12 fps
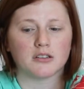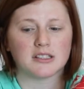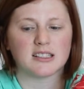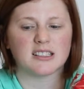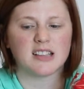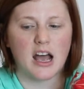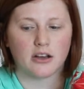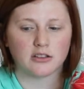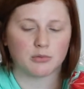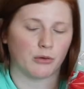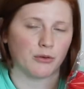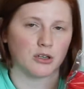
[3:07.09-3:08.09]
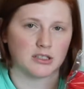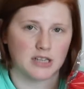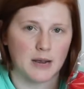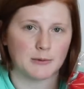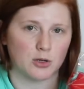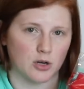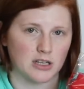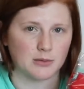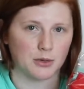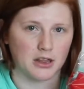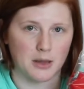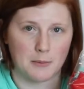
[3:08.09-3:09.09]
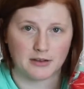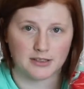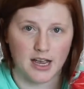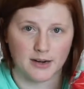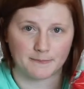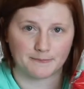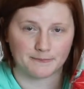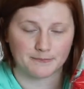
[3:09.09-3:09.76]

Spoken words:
cells before it's time to transplant them outside.